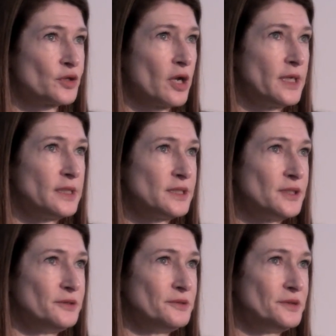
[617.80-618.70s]
trying
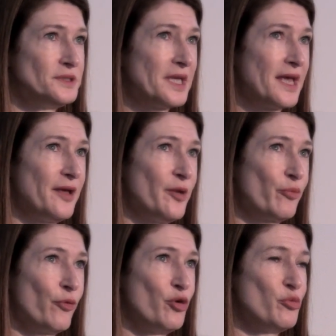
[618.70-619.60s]
to get
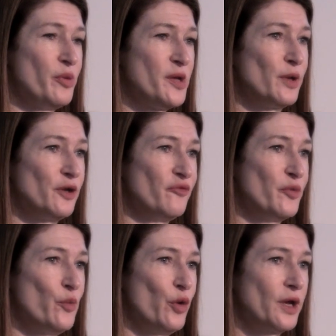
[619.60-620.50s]
a group of people
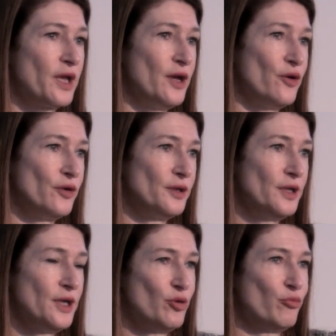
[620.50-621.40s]
who've been working
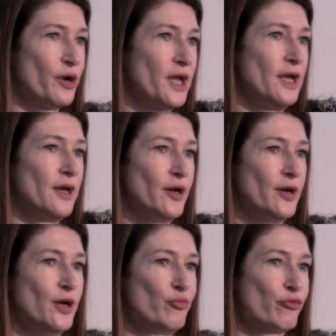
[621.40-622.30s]
on bringing
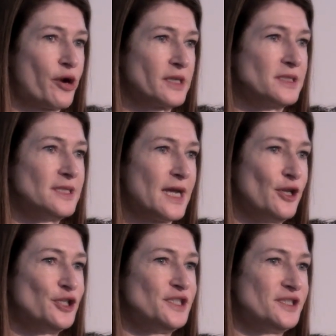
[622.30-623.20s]
a product and
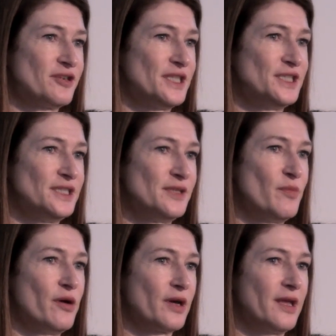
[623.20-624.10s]
technology strategy
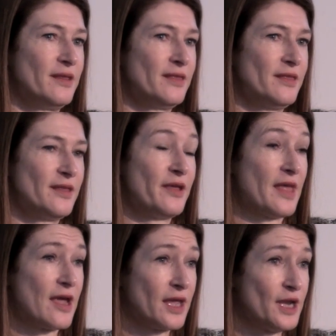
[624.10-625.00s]
to market,
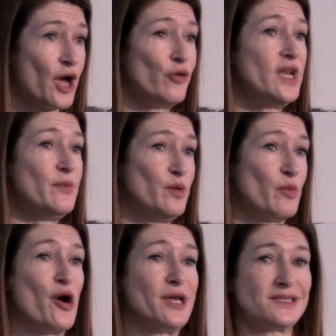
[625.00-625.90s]
that they can only
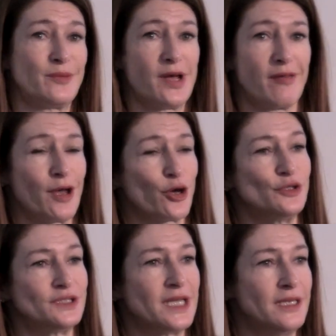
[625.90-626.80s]
be biased about that
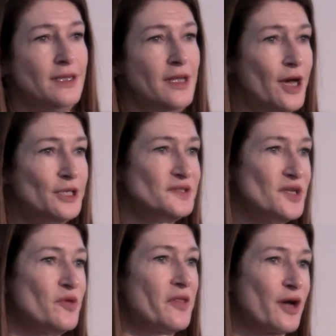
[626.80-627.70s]
content and
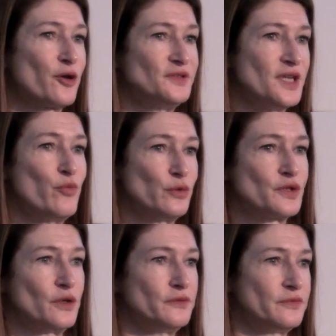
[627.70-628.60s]
assume that that content
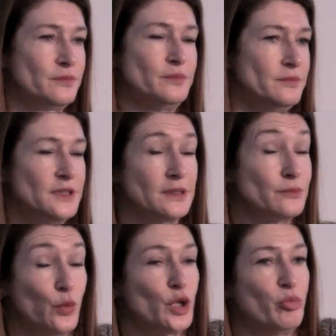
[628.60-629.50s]
will solve,
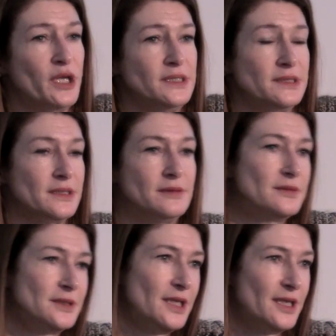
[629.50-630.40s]
world peace
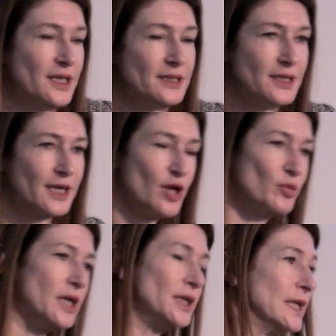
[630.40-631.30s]
and global